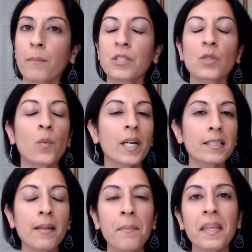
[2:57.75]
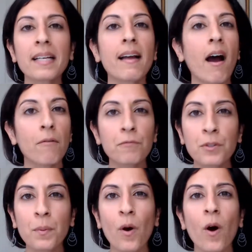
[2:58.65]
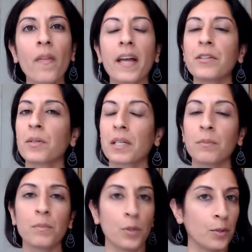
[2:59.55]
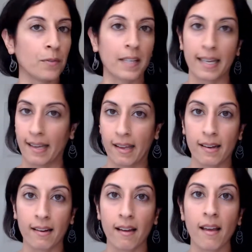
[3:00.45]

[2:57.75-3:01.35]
Just wear something comfortable that you can move in.